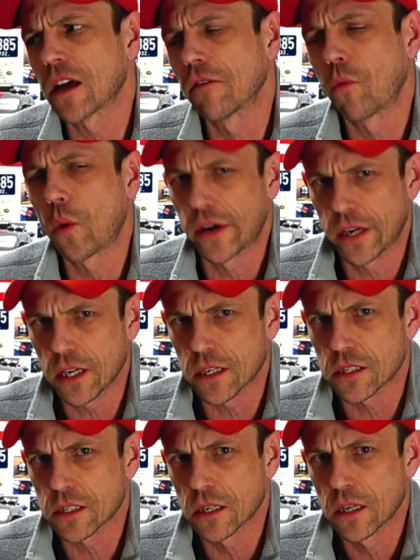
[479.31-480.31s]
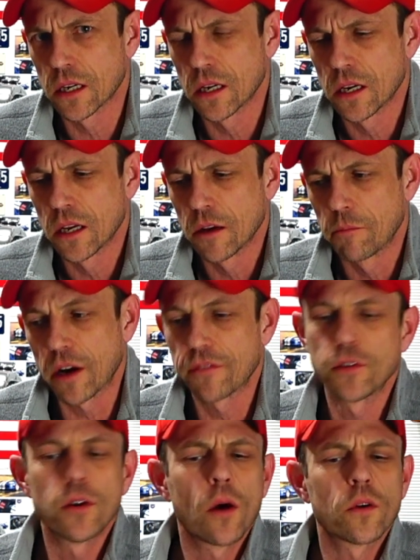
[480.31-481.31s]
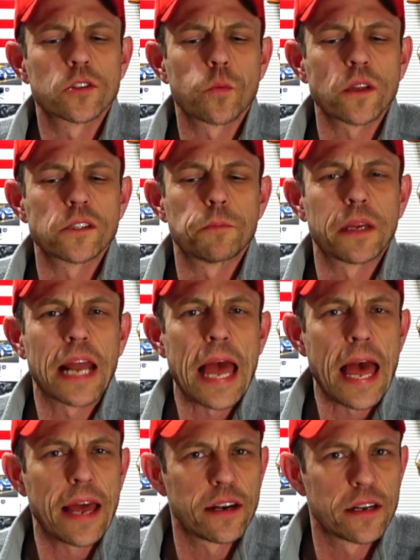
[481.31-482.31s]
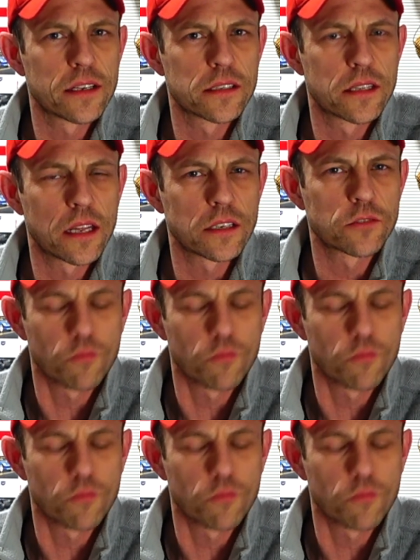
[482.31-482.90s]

of what it is. But if you notice, what's been added is that it's